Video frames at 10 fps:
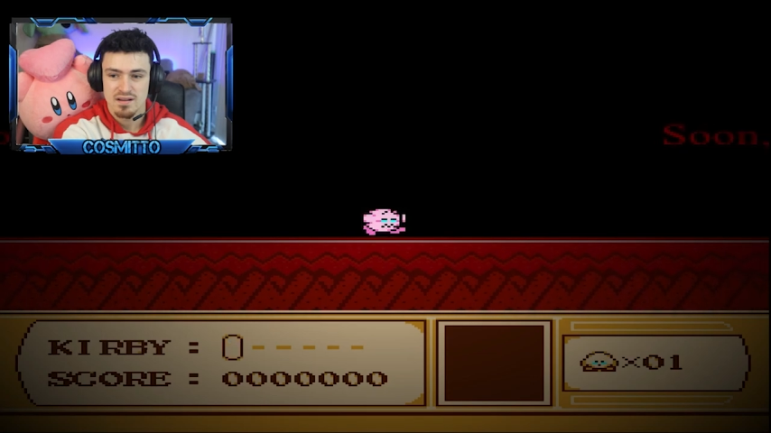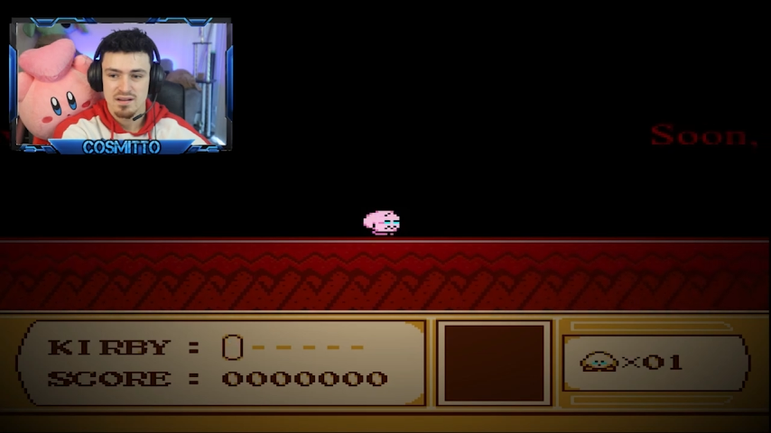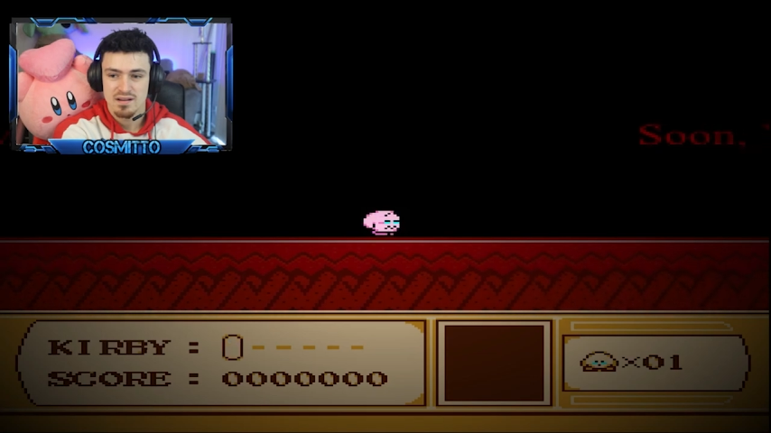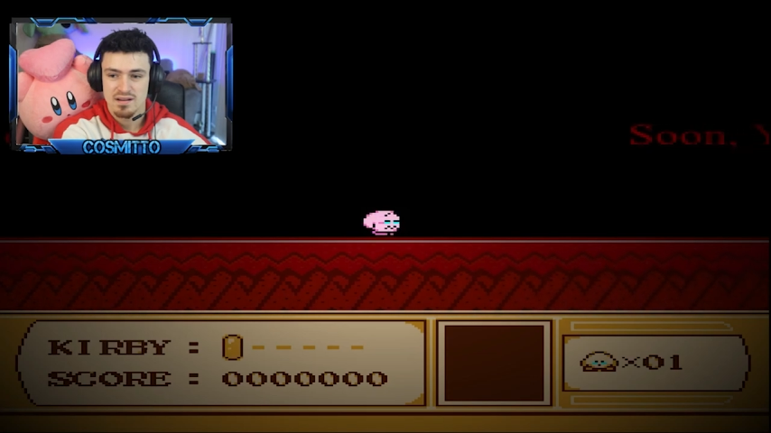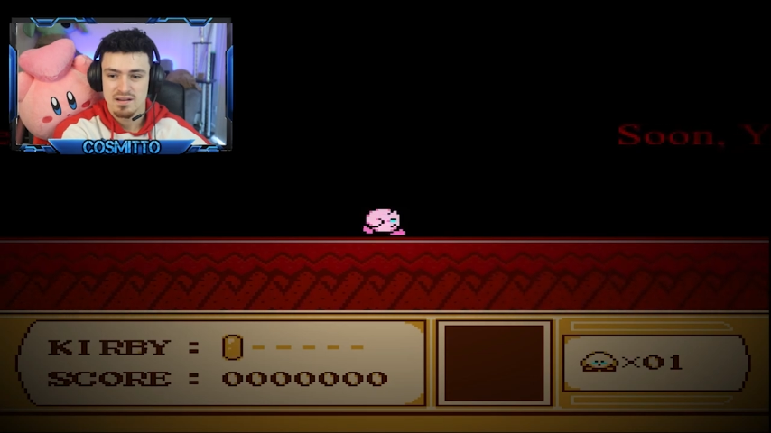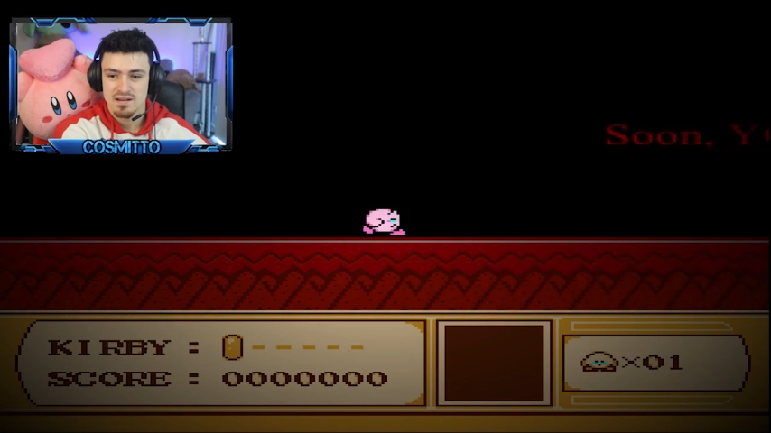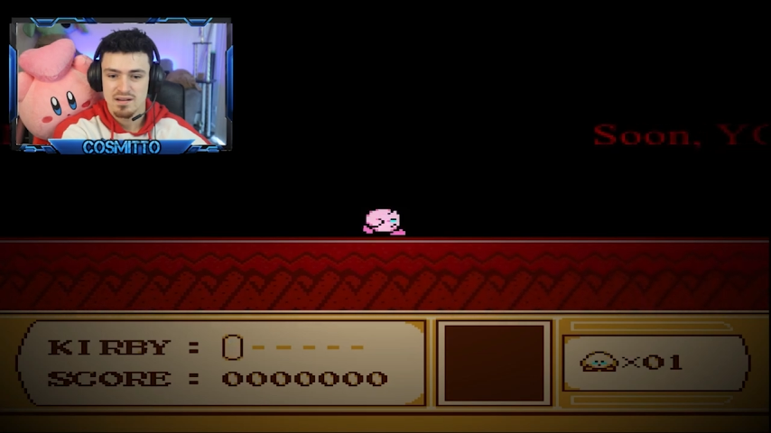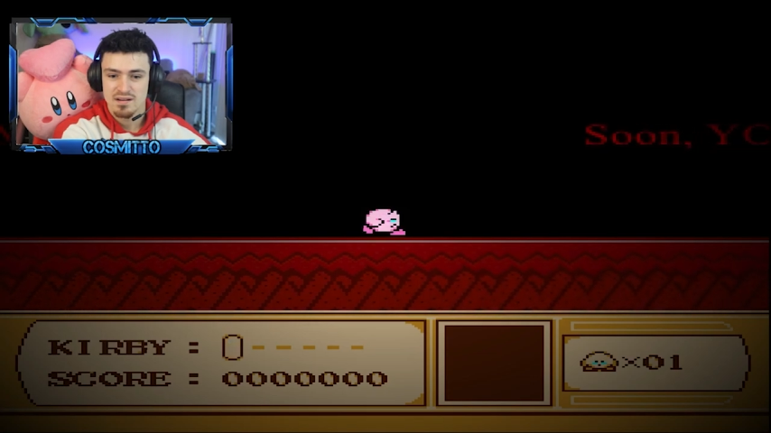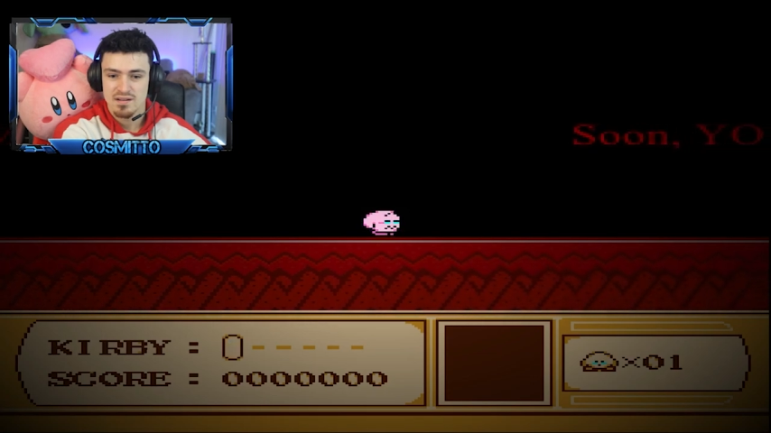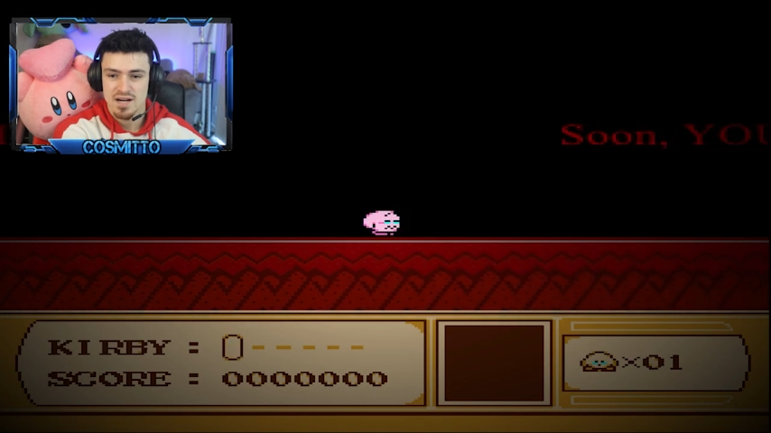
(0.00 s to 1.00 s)

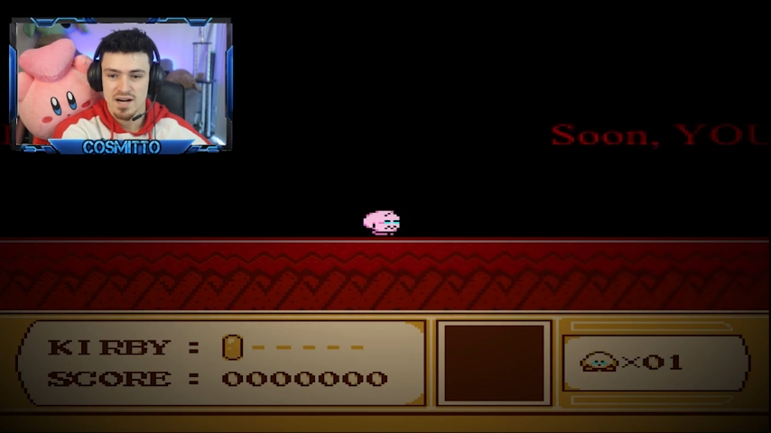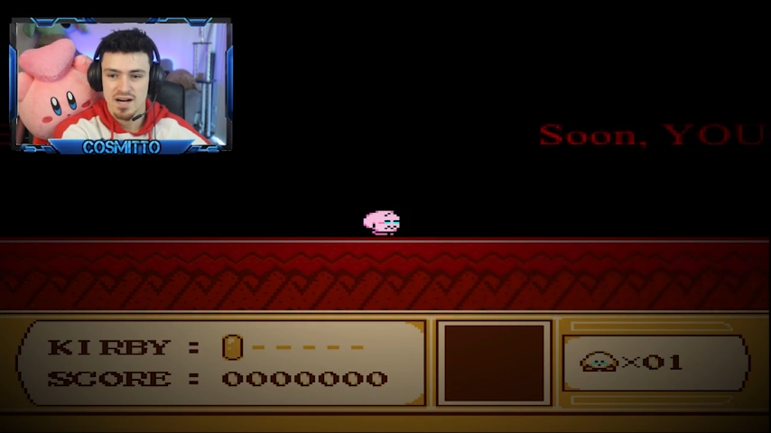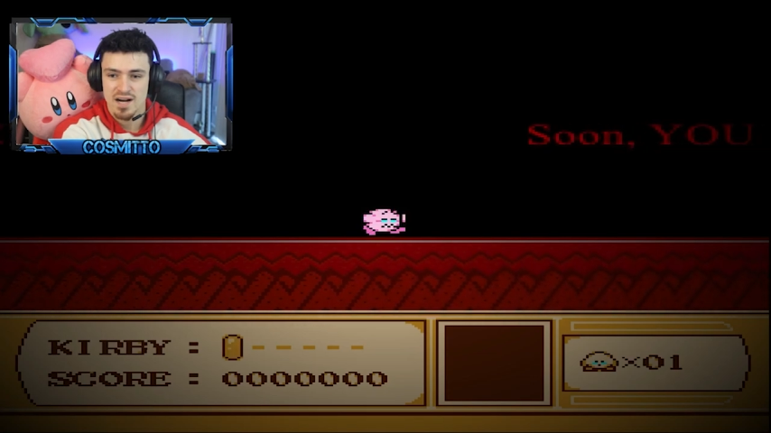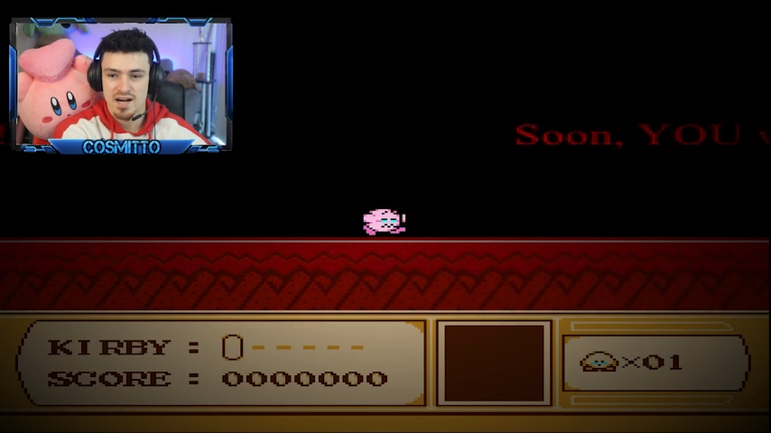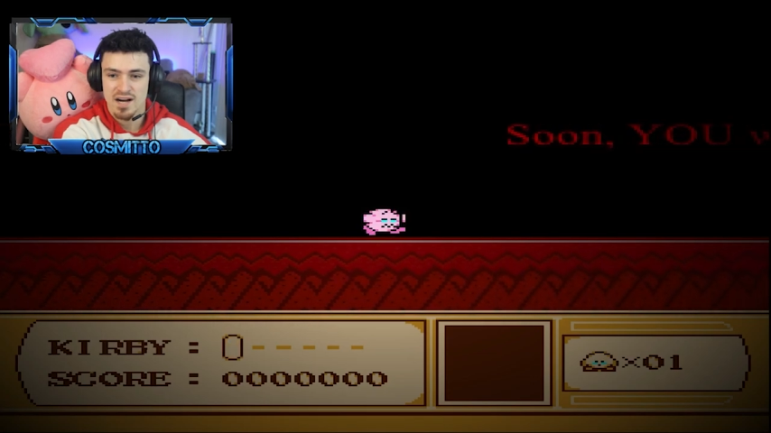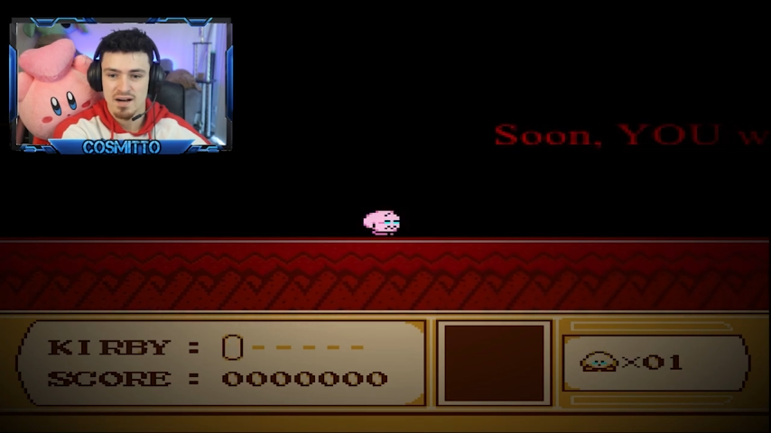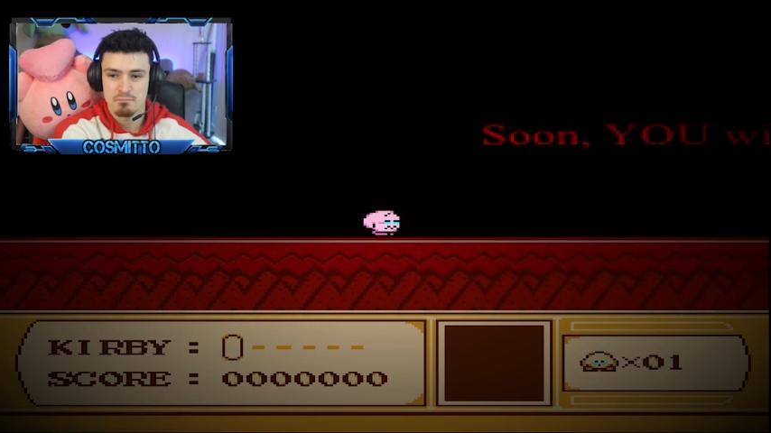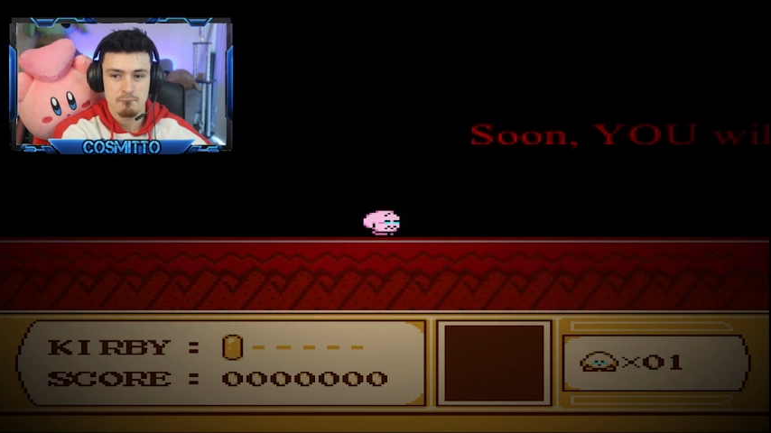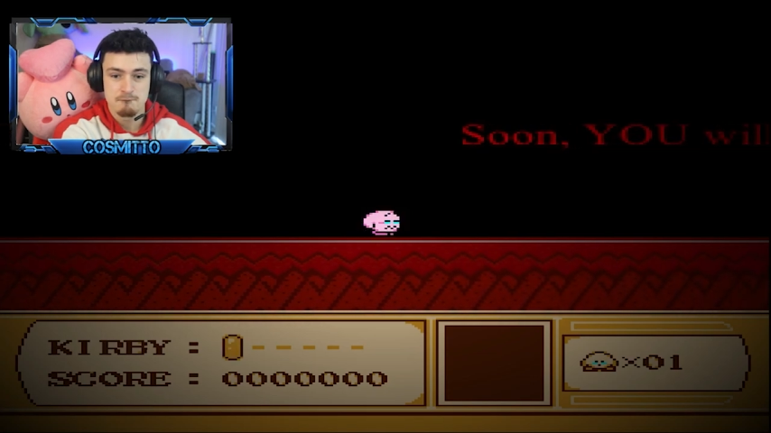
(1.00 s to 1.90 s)
[no speech]